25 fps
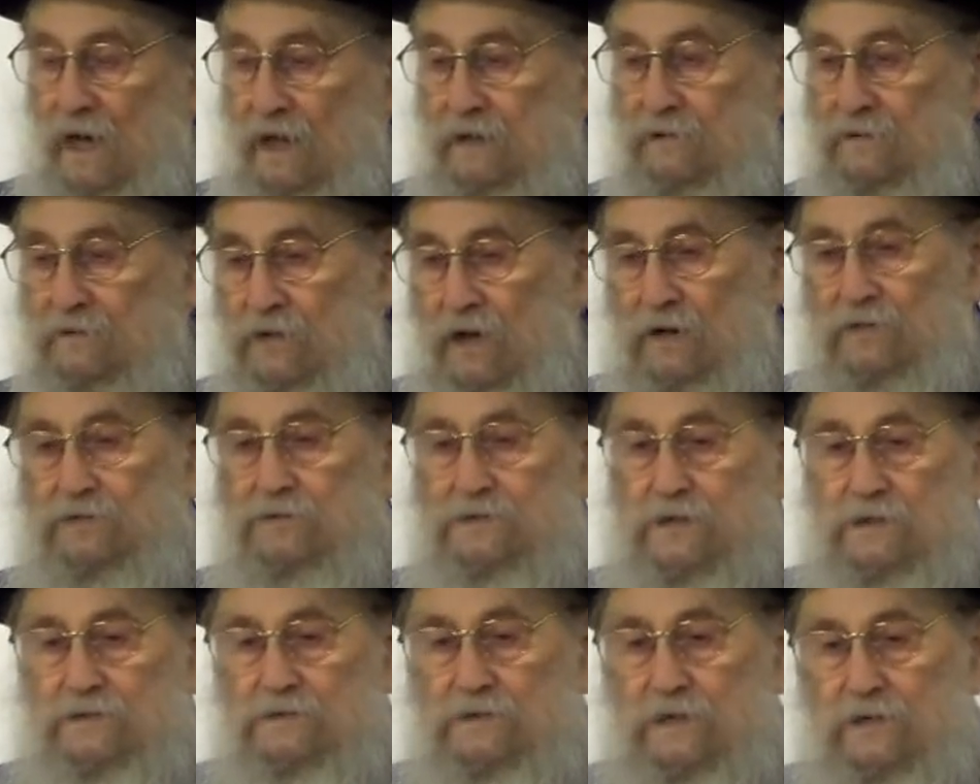and
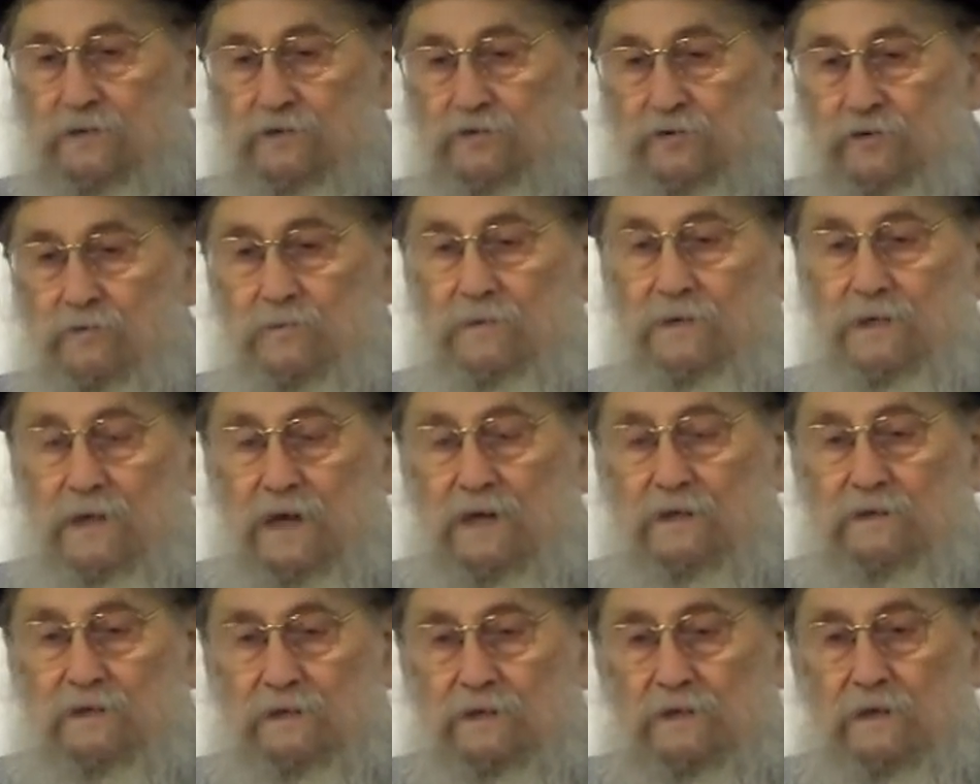dust has
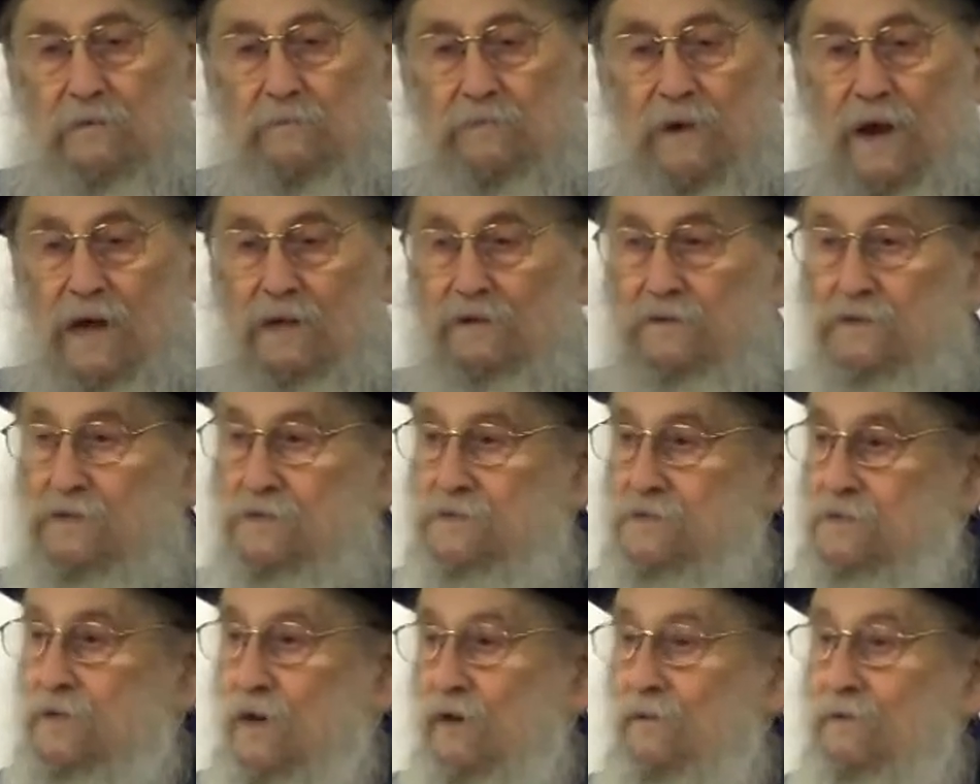accumulated upon
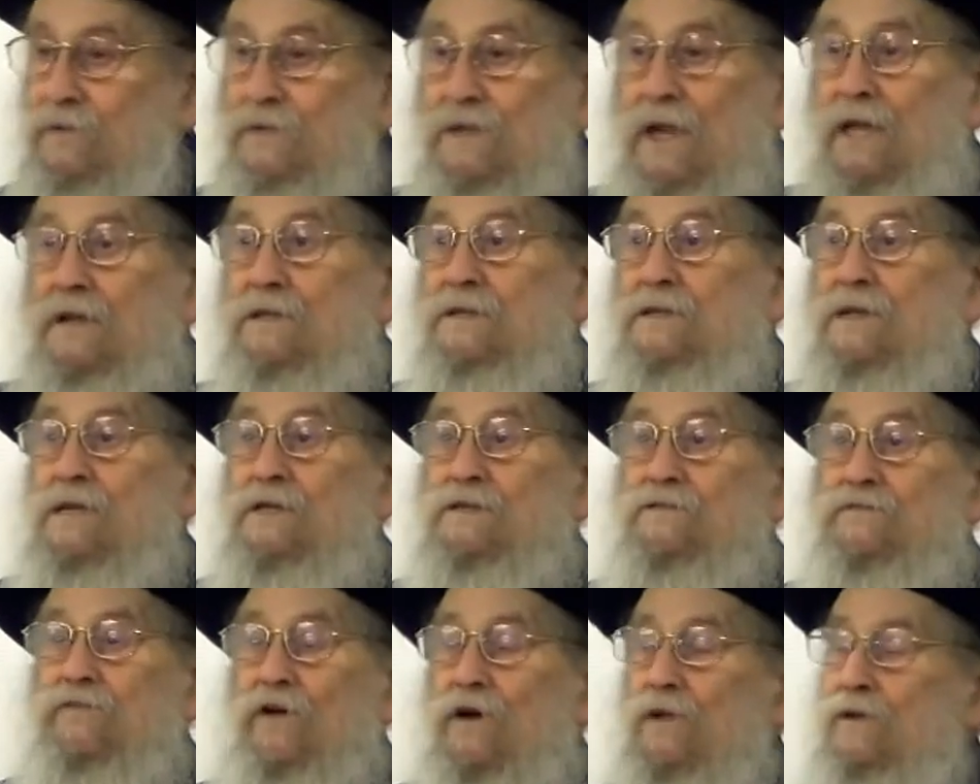his soul that he
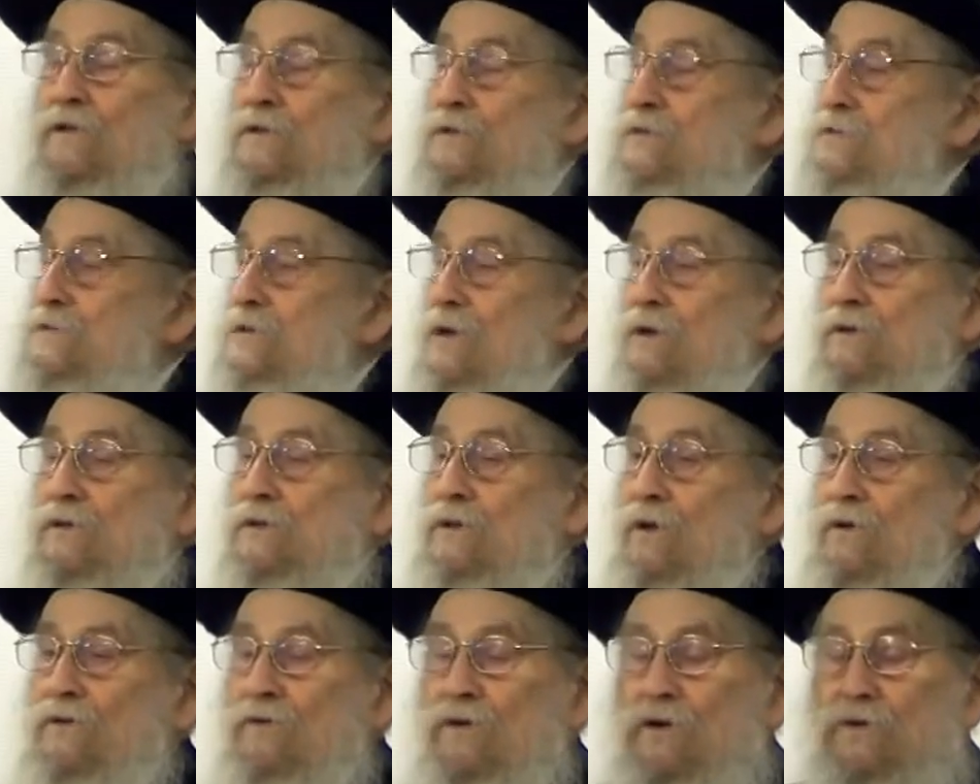has fallen so
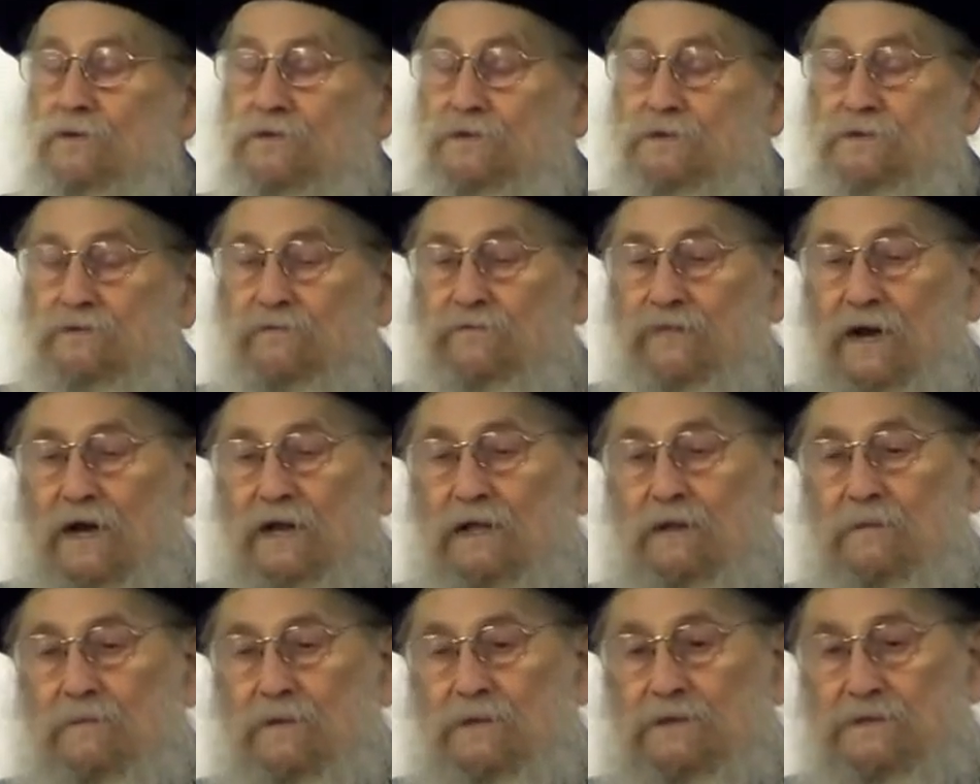low, goes to
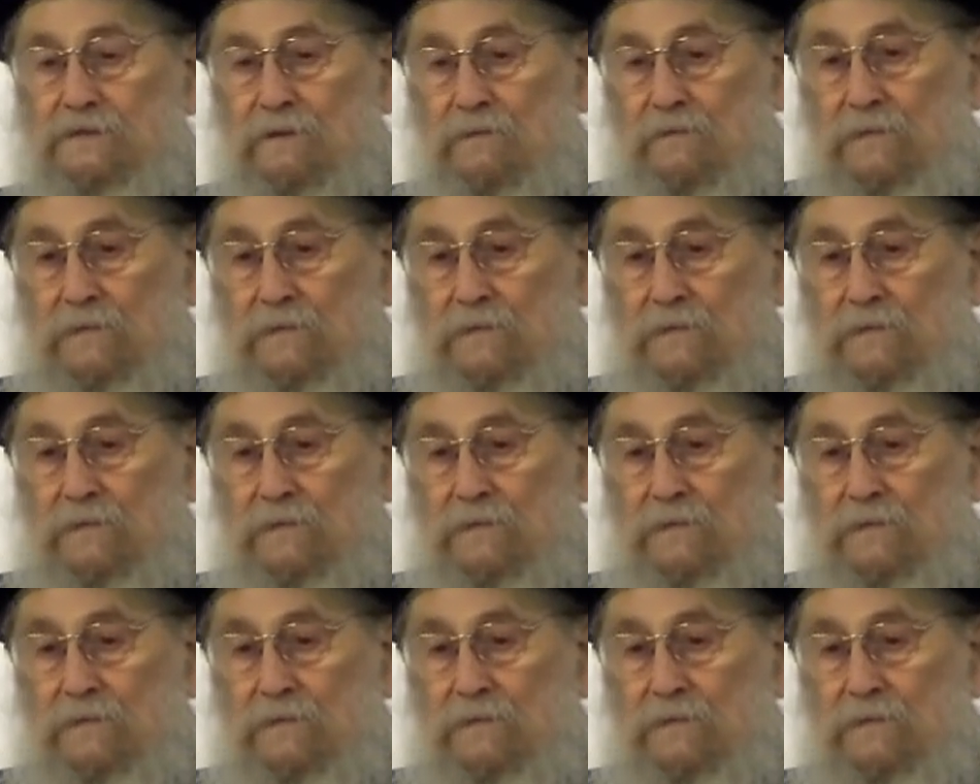fight the Beis